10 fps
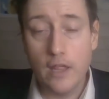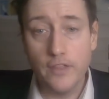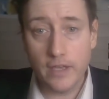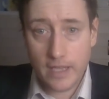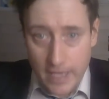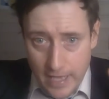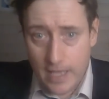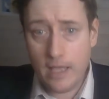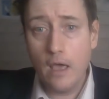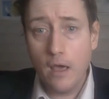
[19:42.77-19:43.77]
The
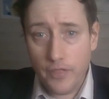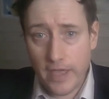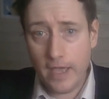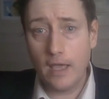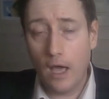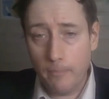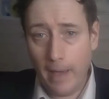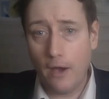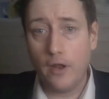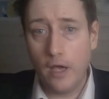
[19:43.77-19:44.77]
key thing
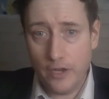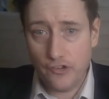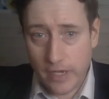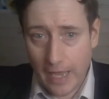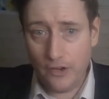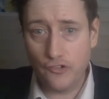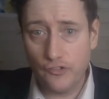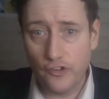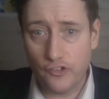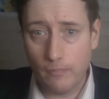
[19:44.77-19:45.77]
about an education
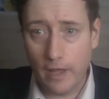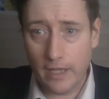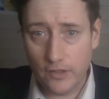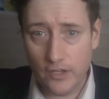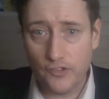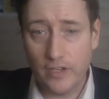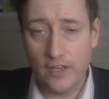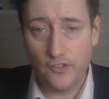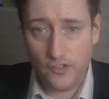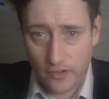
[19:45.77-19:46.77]
system like this in
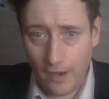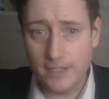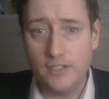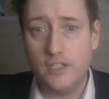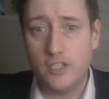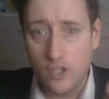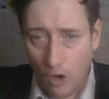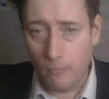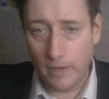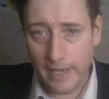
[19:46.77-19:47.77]
a society that is
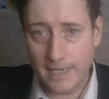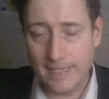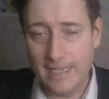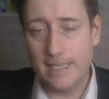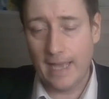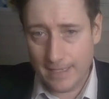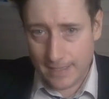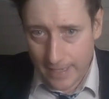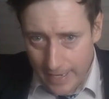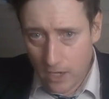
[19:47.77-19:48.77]
complex is it has
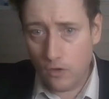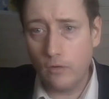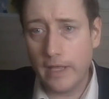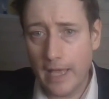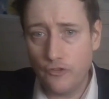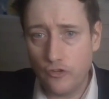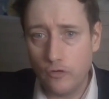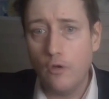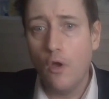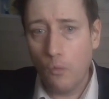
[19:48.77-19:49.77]
to inculcate you